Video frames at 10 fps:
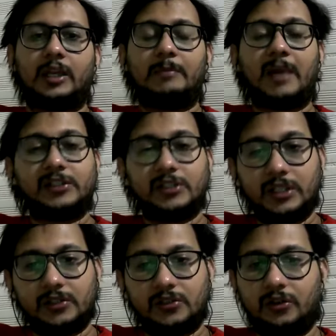
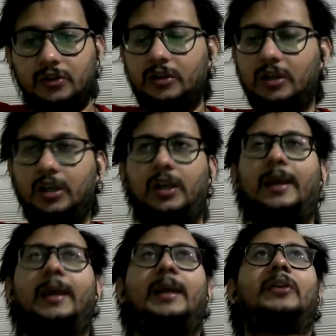imagination,
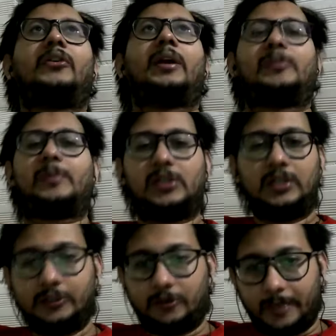and
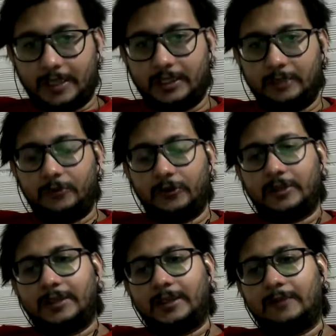especially romantic
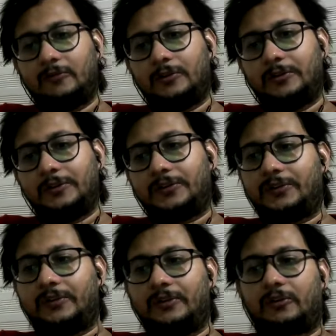poetry
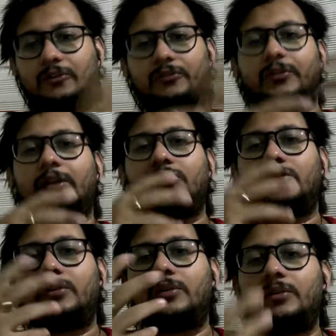involves a lot of things
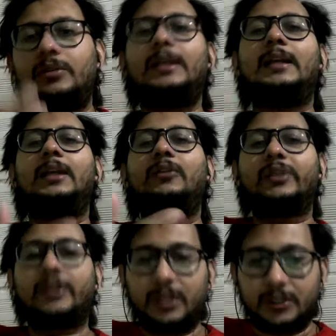dealing
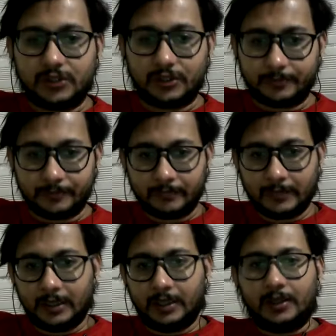with nature.
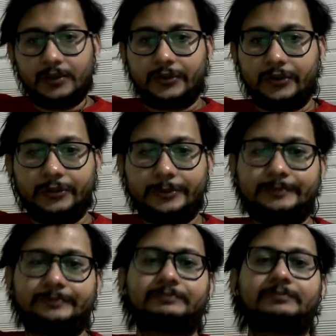
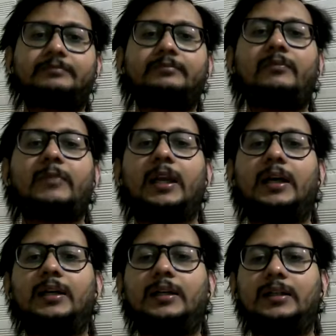So
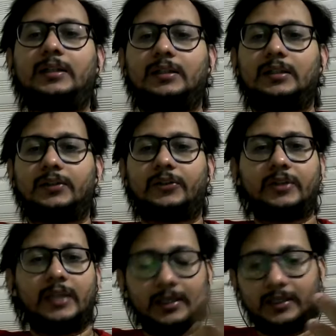
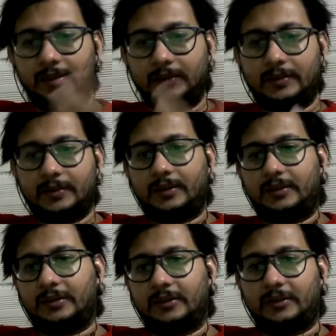so that is
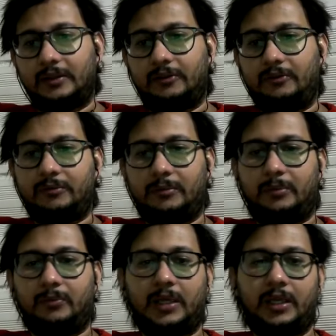
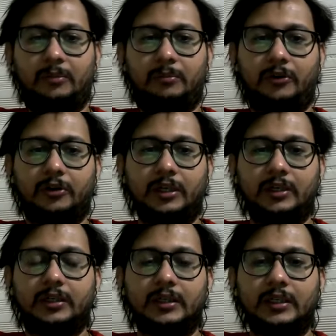very
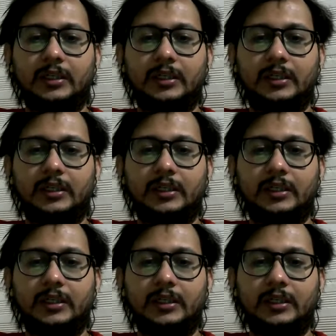important